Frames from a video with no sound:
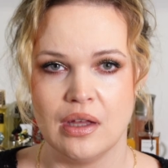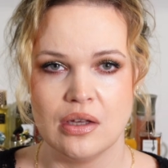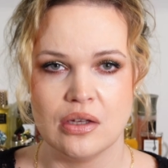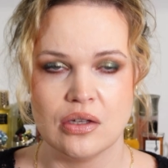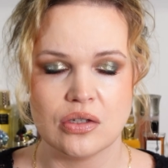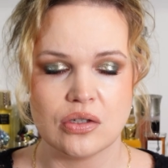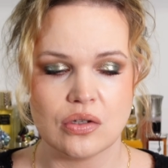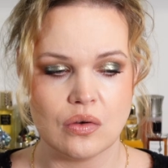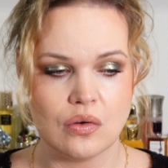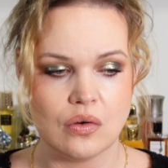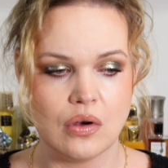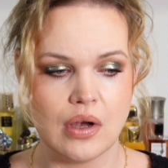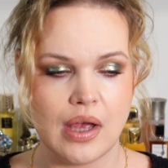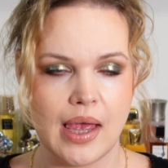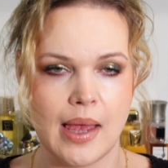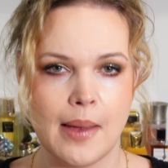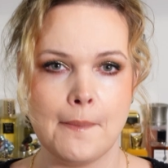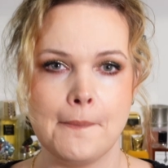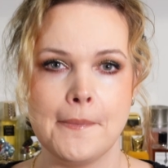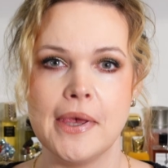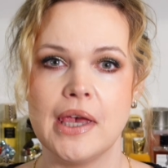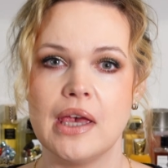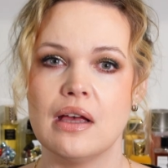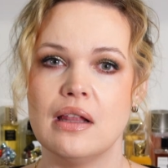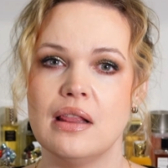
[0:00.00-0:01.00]
So
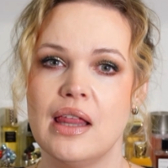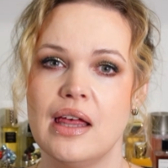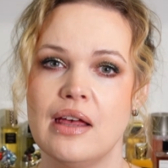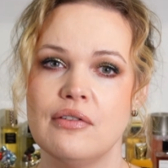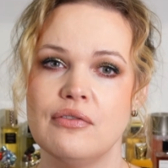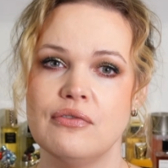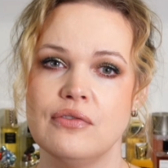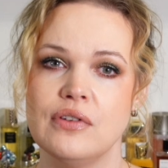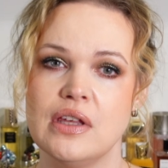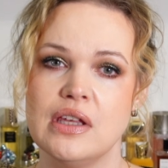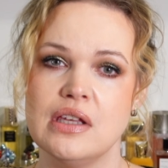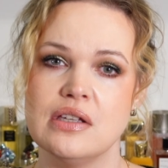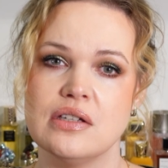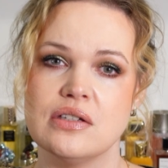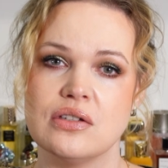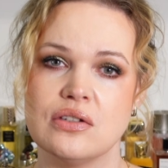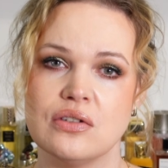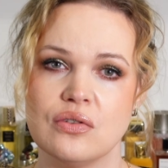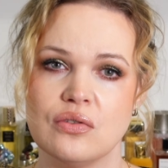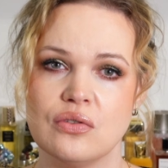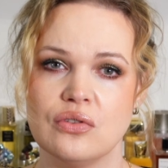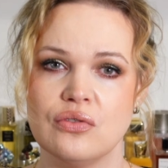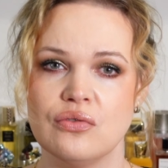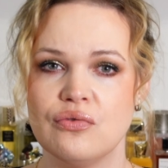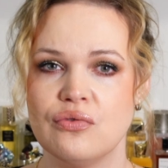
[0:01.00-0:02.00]
Micallef is
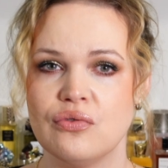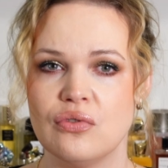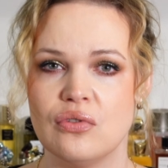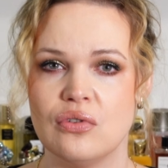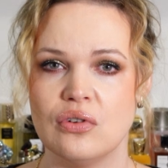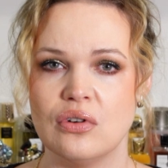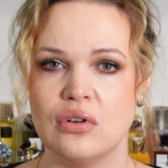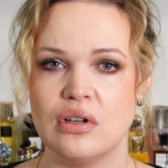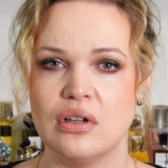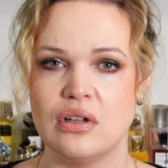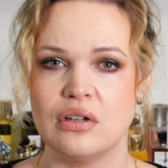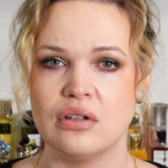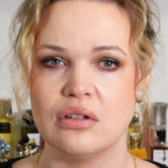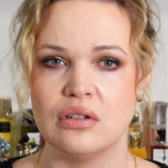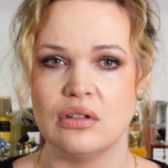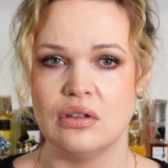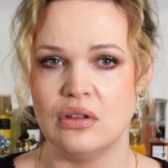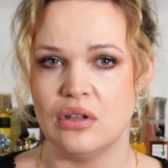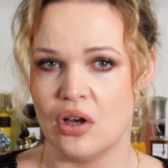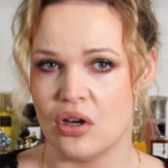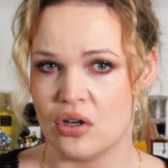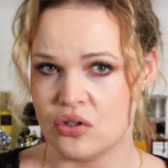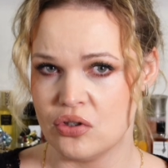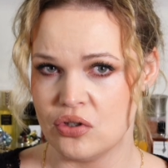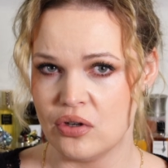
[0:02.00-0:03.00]
known for
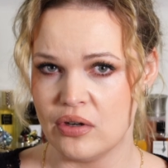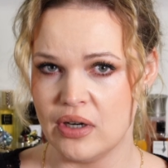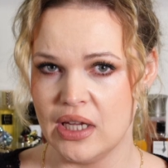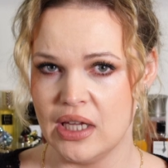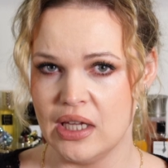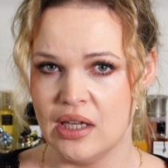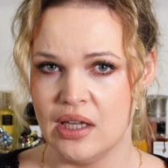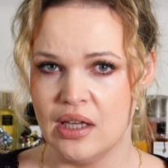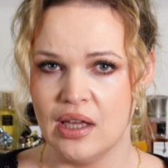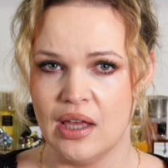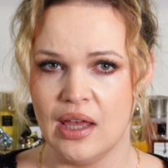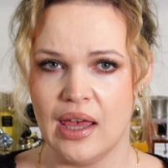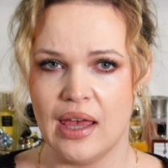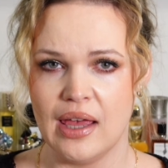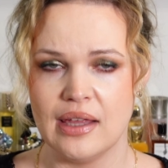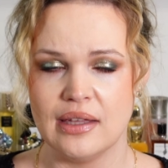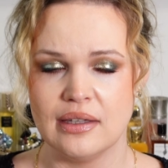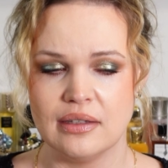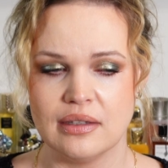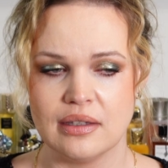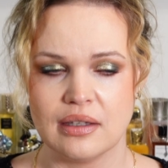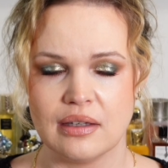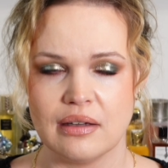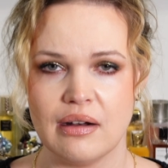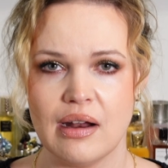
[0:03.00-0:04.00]
luxury,
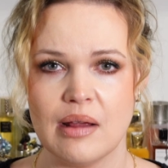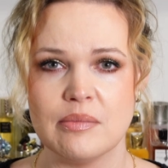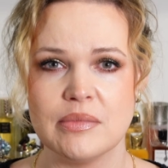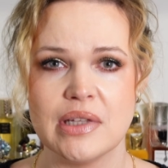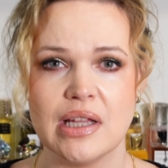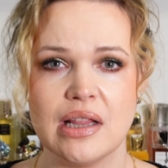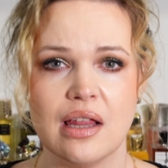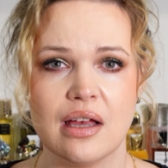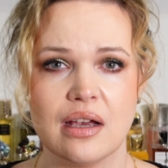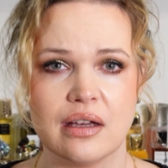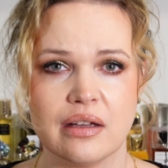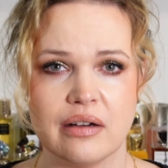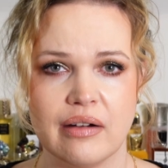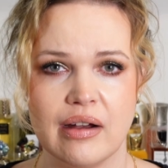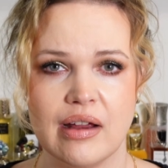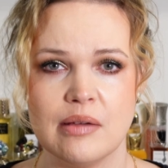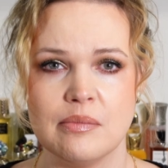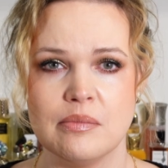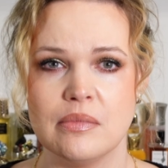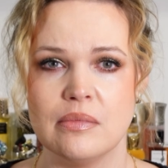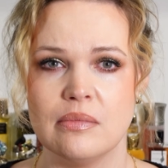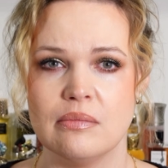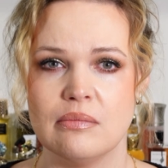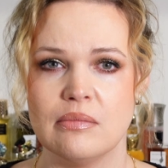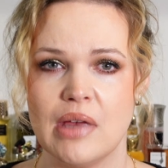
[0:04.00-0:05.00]
and Creme de la
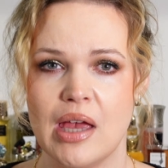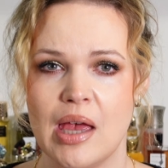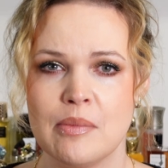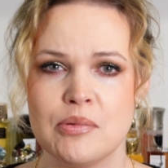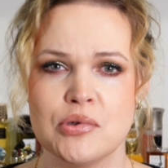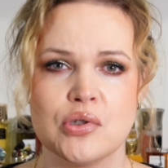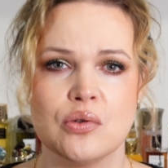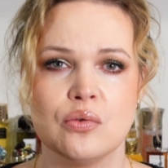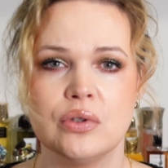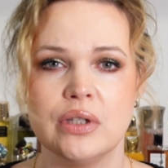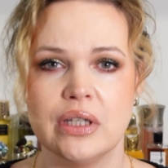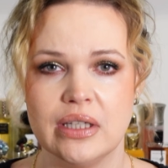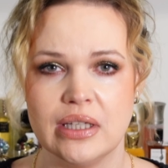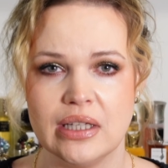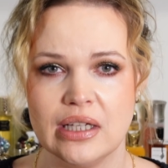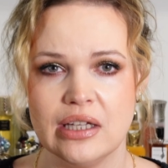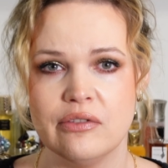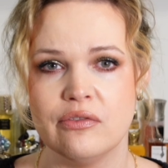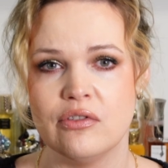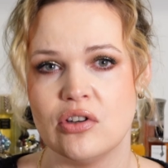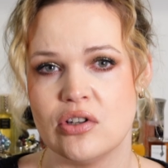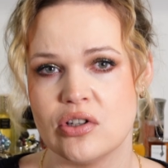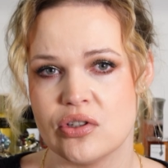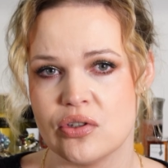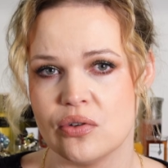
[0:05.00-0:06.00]
Creme absolutely
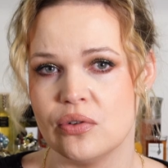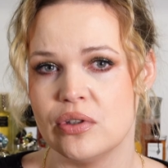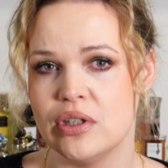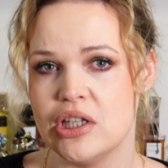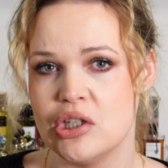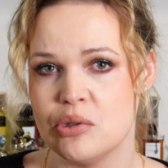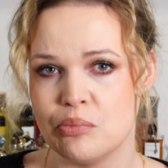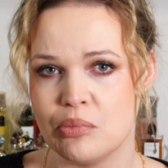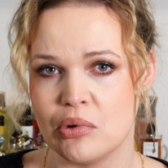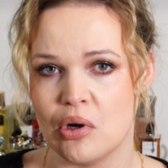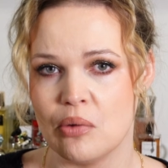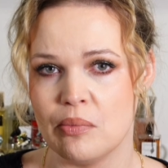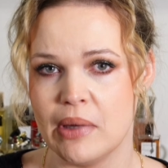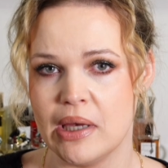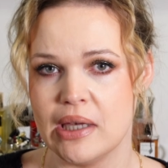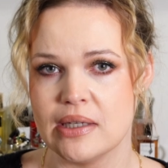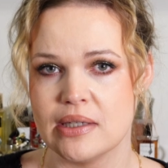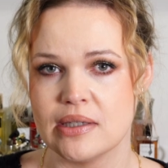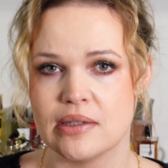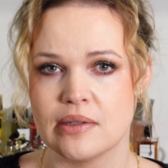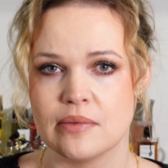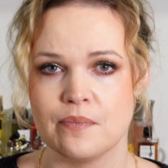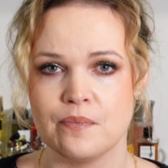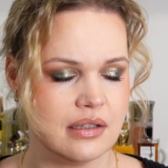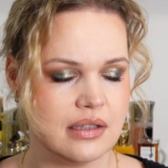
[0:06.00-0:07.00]
delivers on this
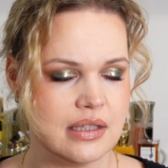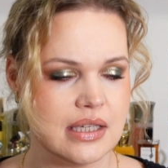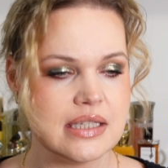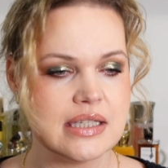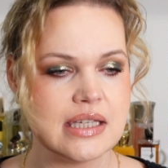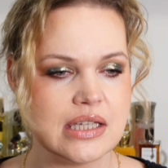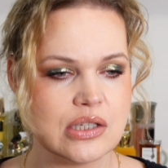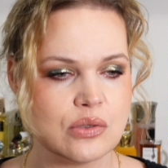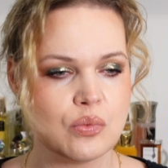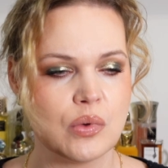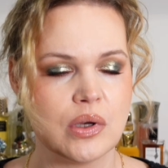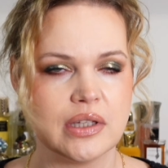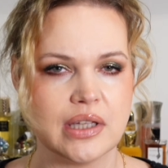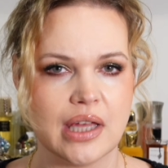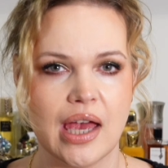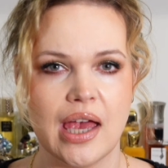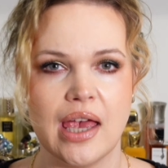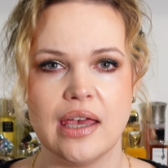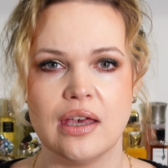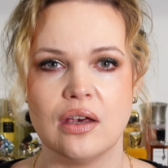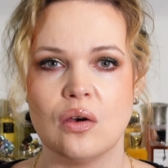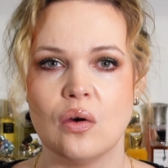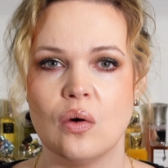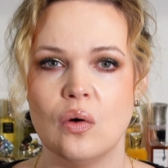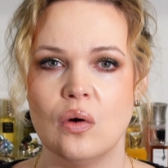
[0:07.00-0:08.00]
promise. This is what I
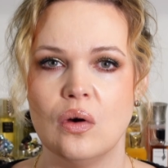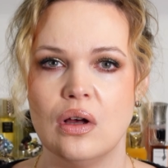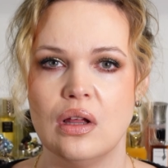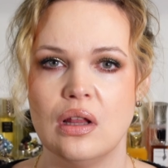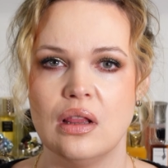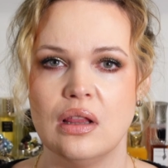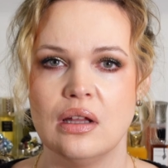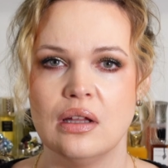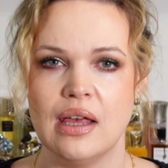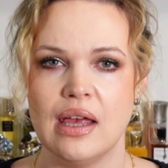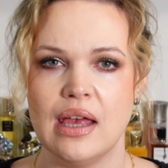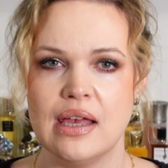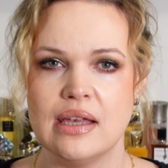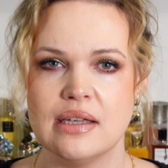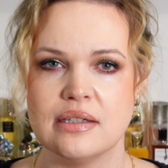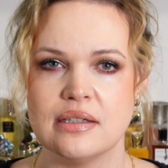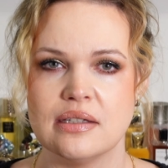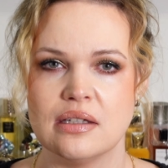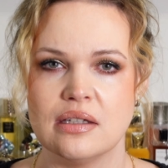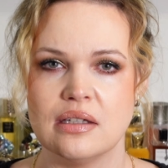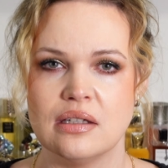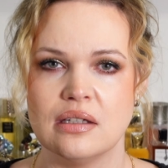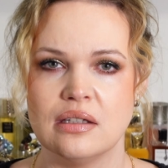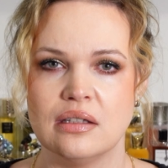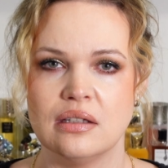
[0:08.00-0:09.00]
call as
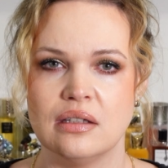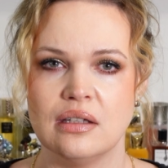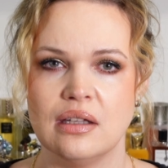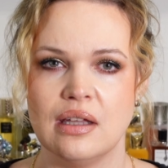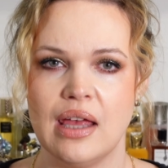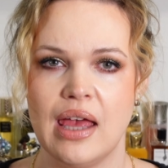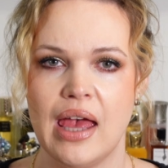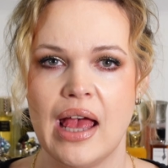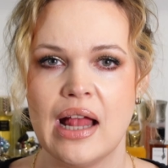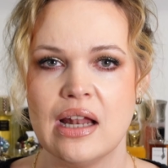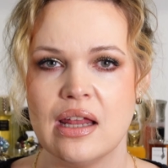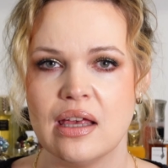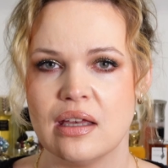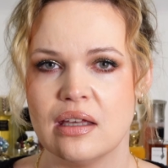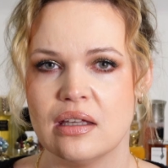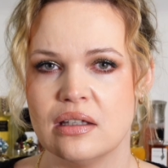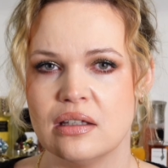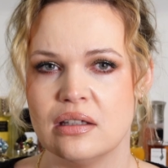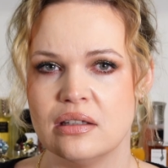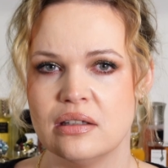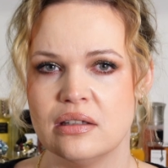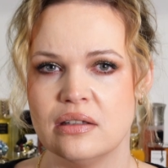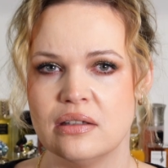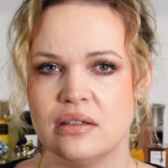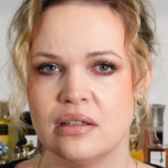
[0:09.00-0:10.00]
an
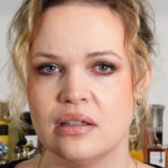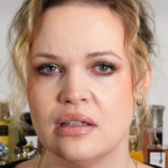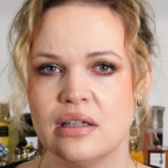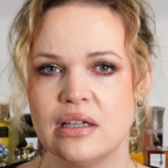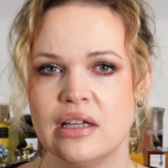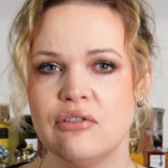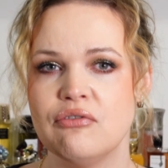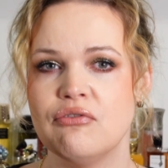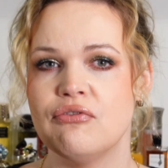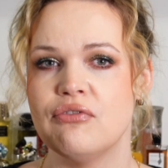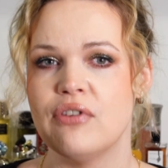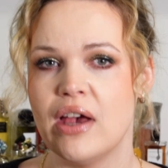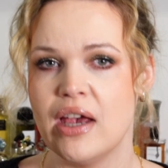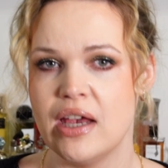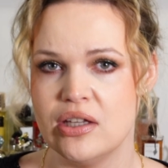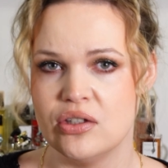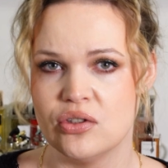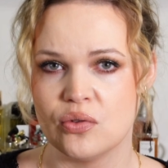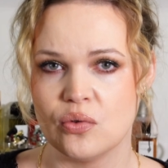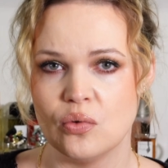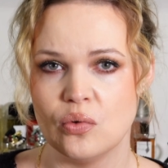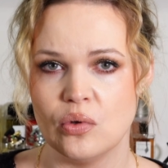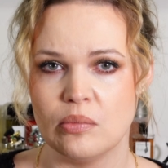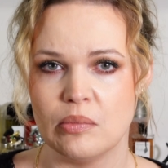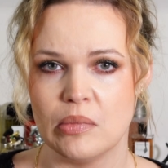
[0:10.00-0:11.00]
elegant, refined
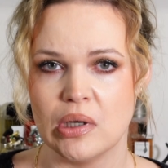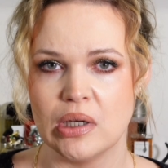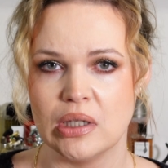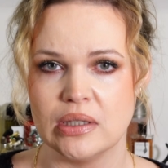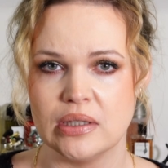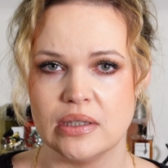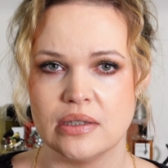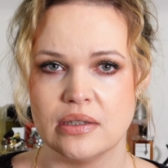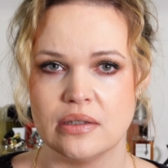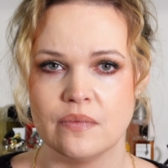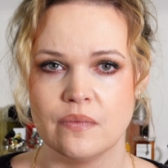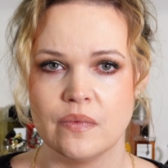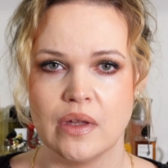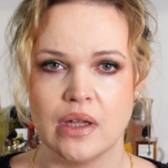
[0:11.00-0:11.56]
gourmand.